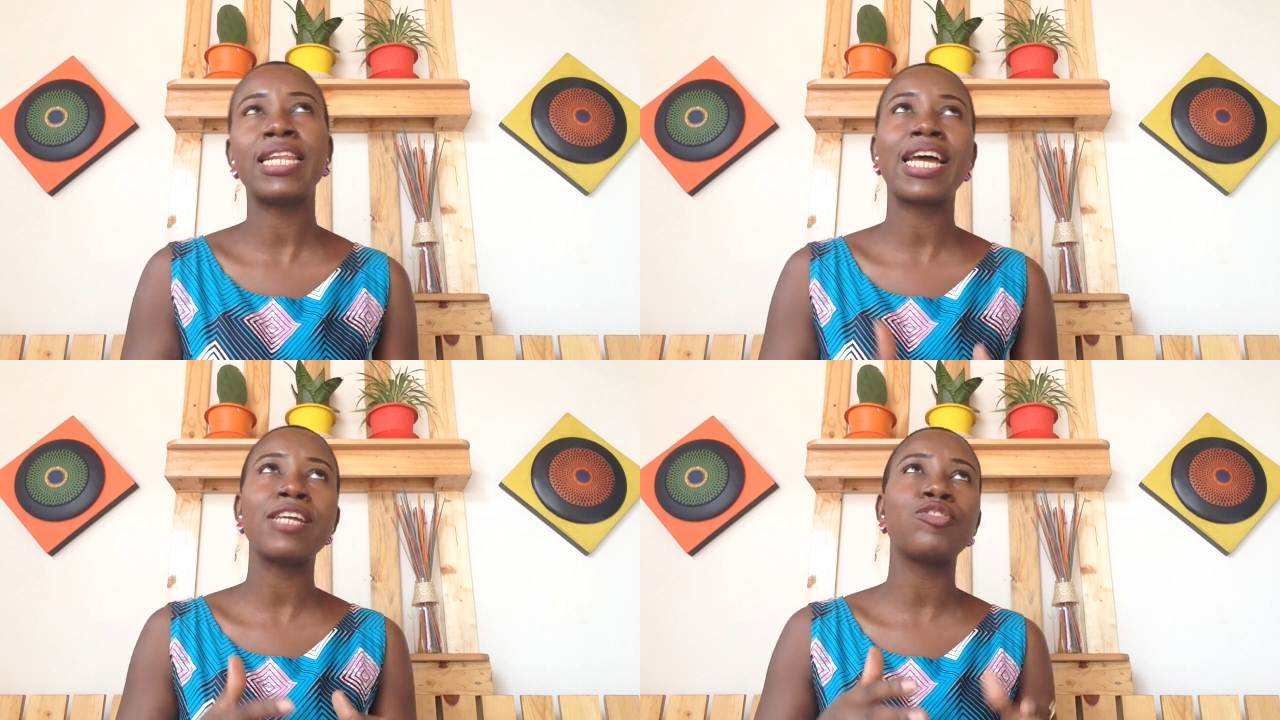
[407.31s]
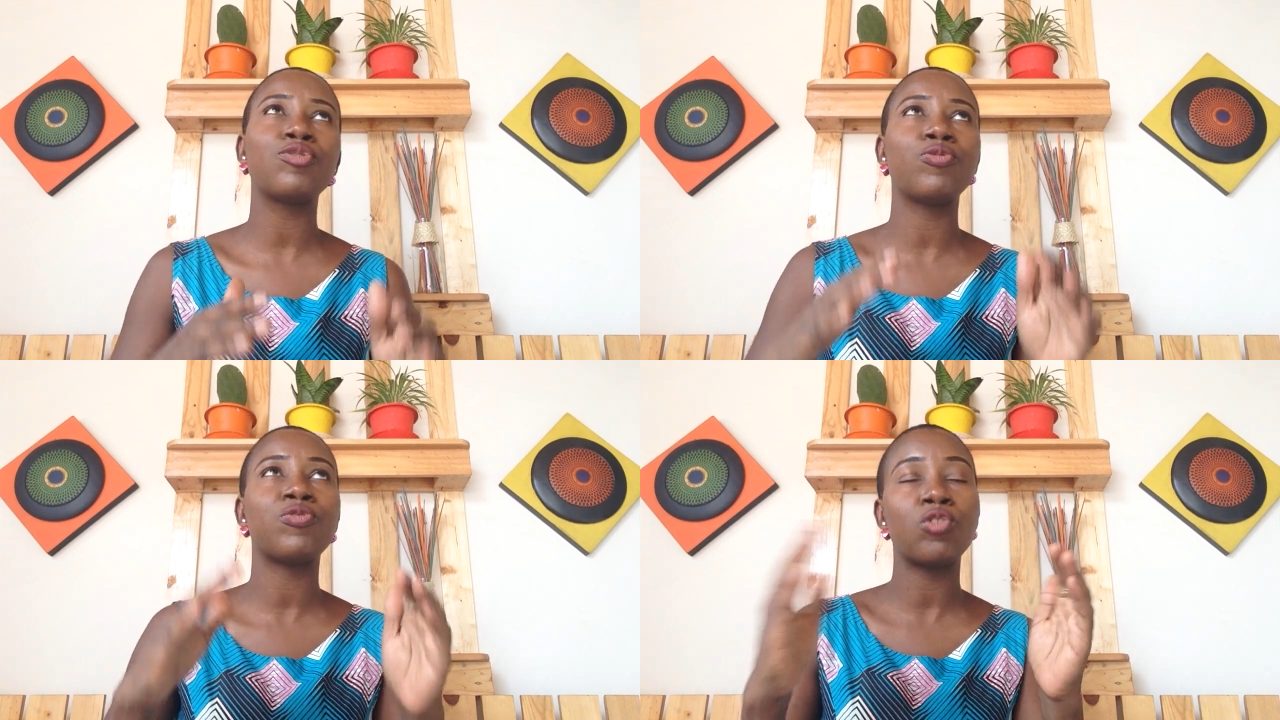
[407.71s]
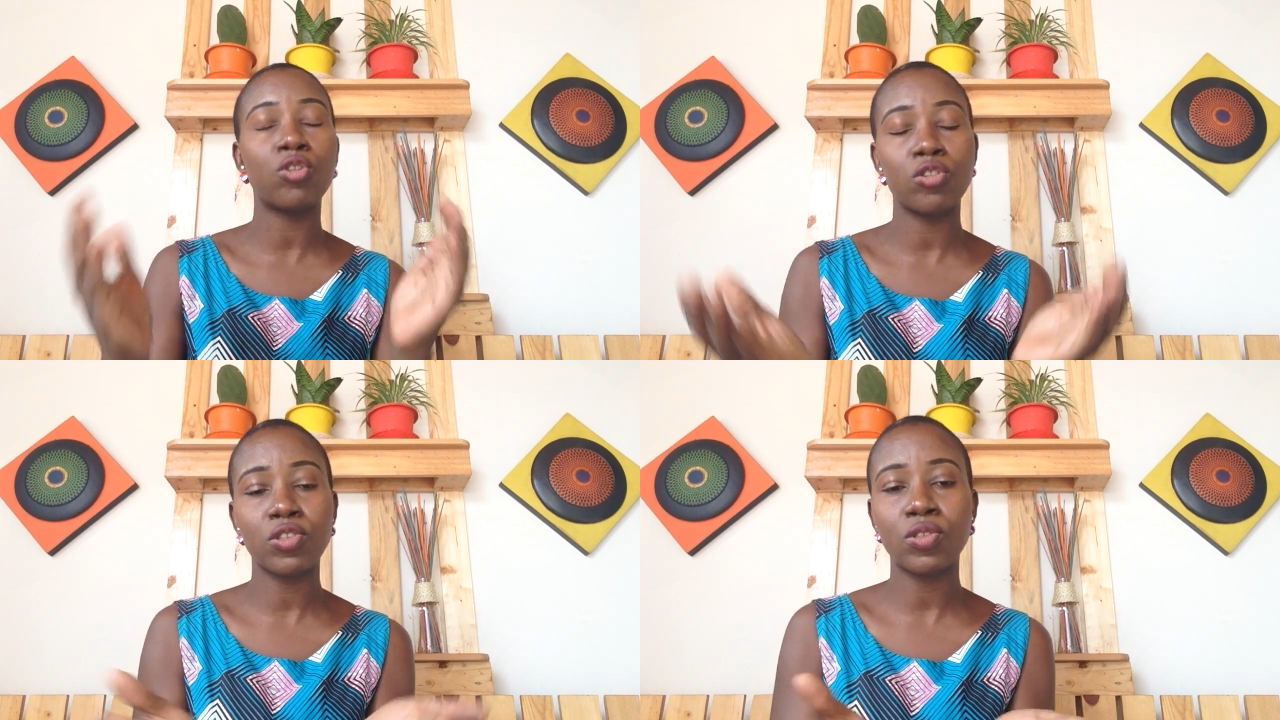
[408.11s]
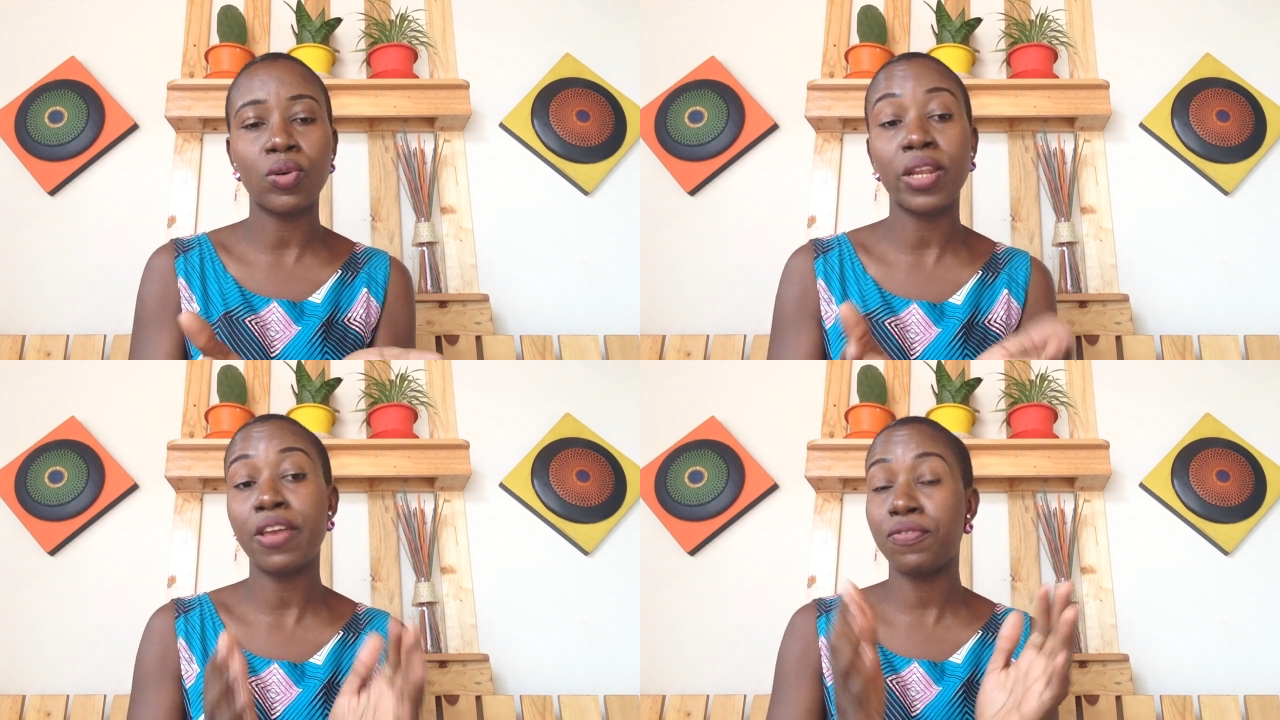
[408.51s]
like to focus
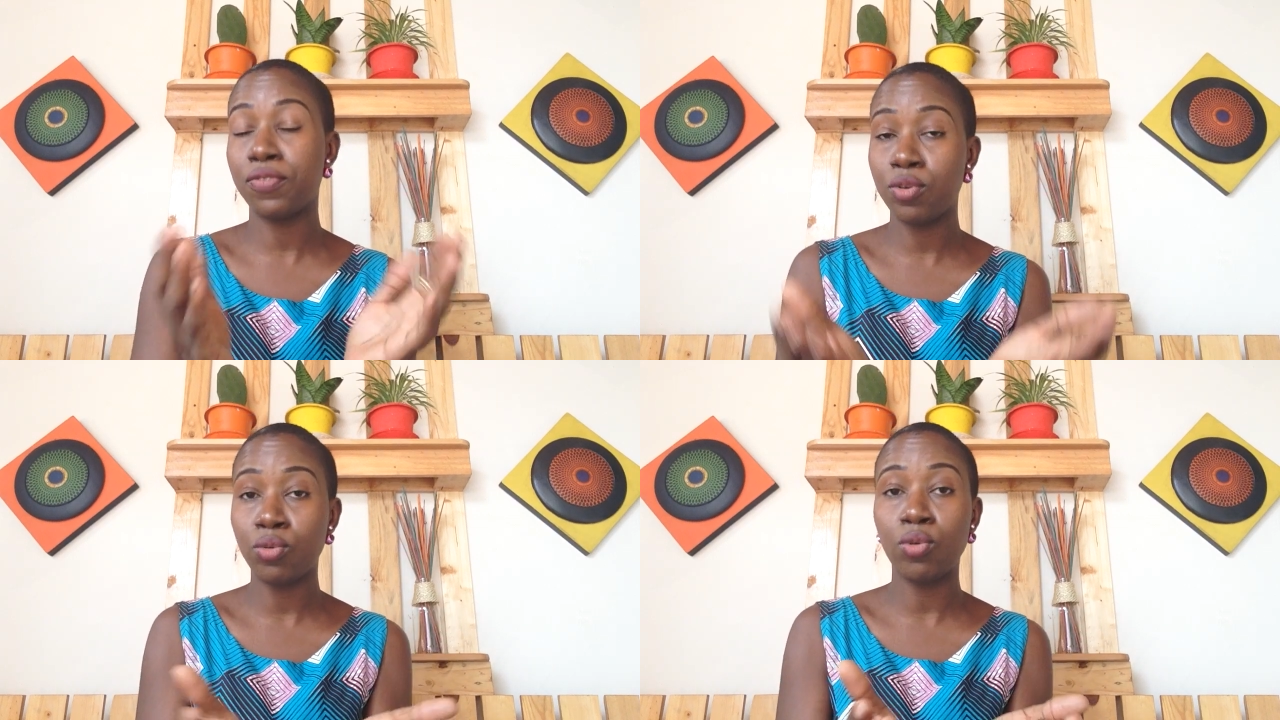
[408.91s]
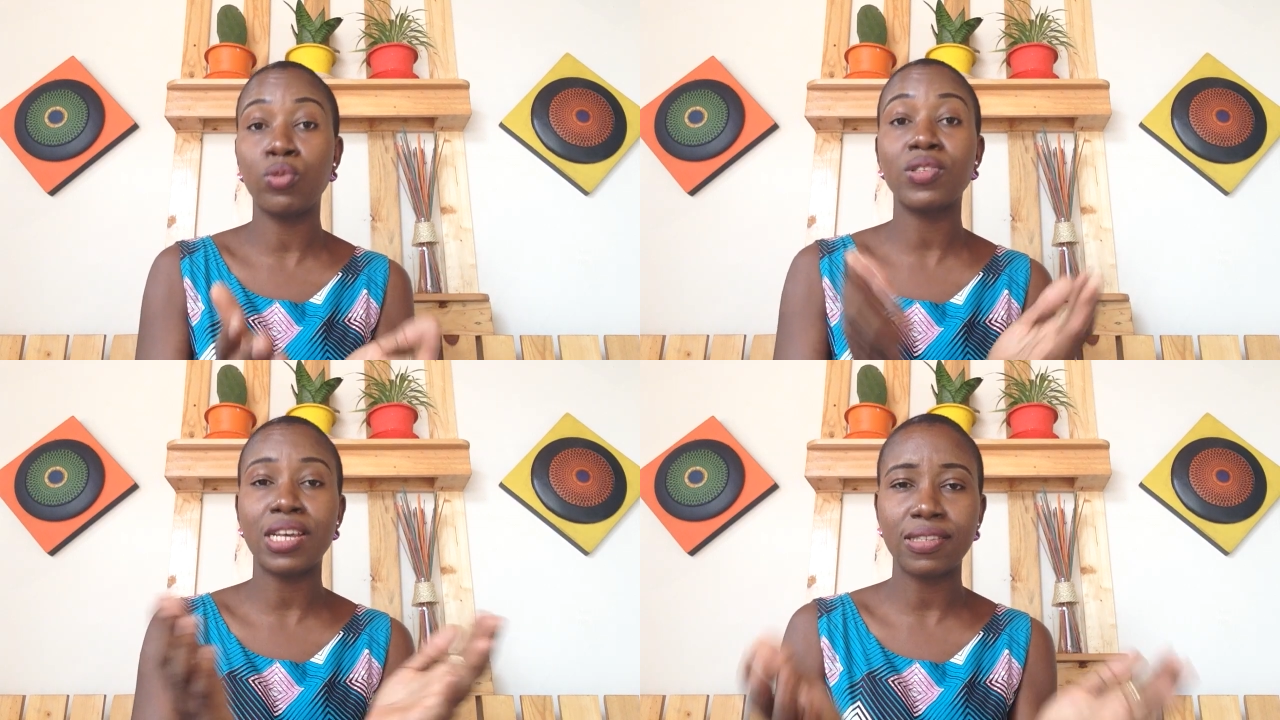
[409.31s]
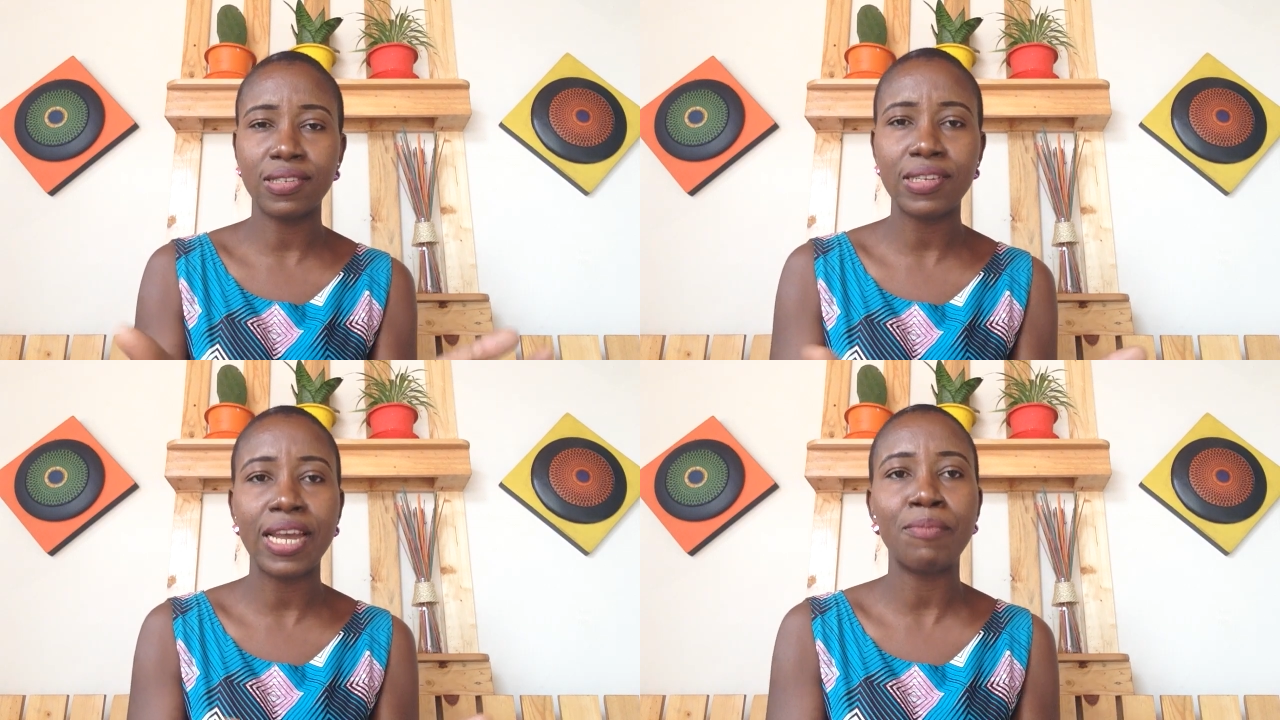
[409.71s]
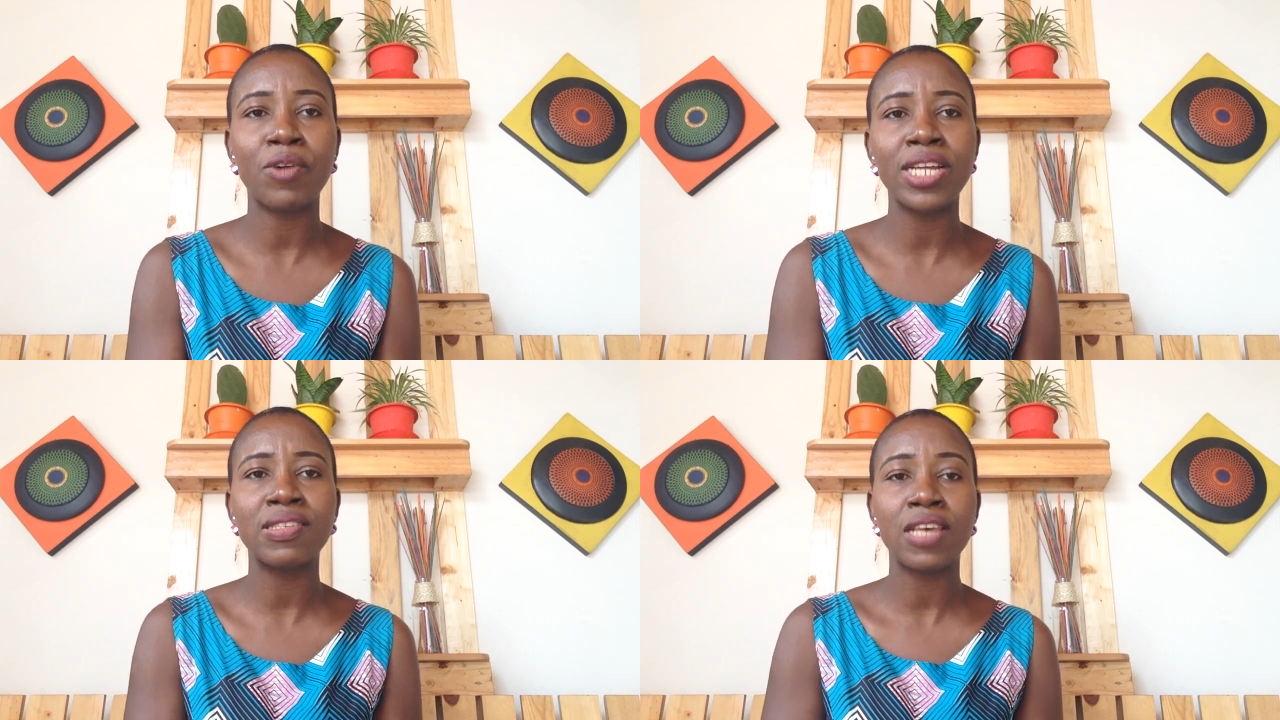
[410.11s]
on a few goals at a time,
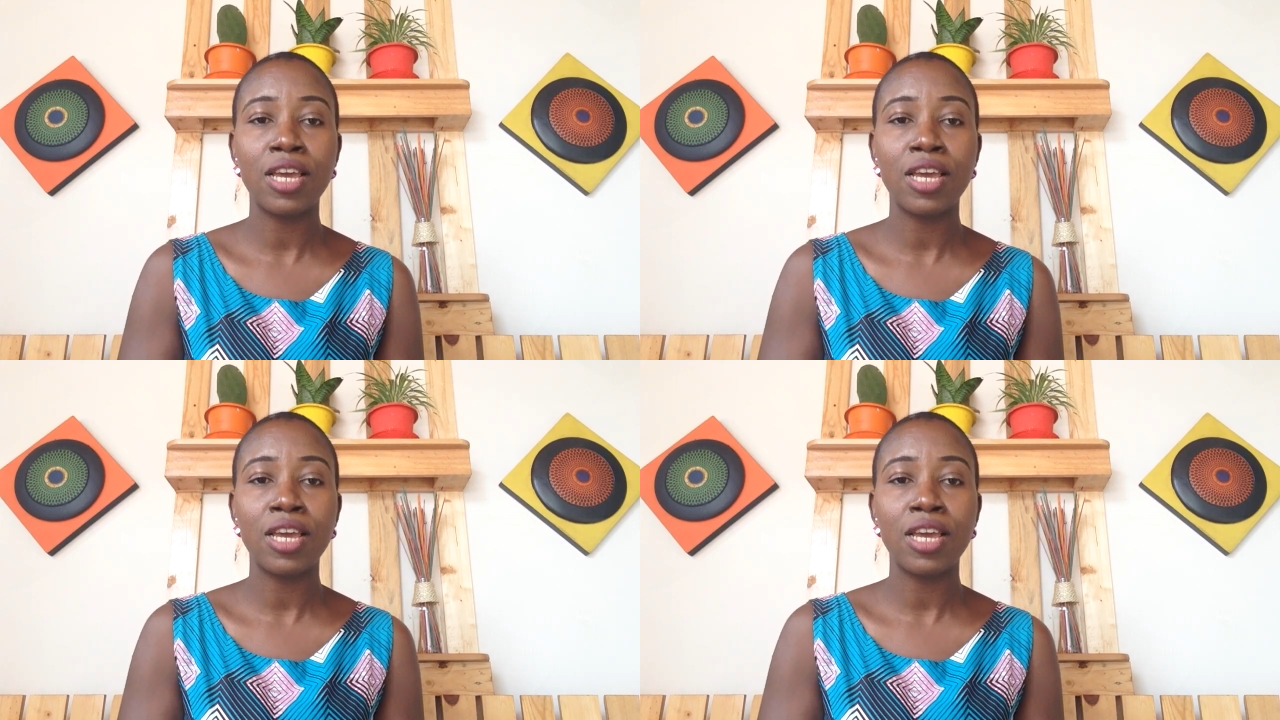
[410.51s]
right?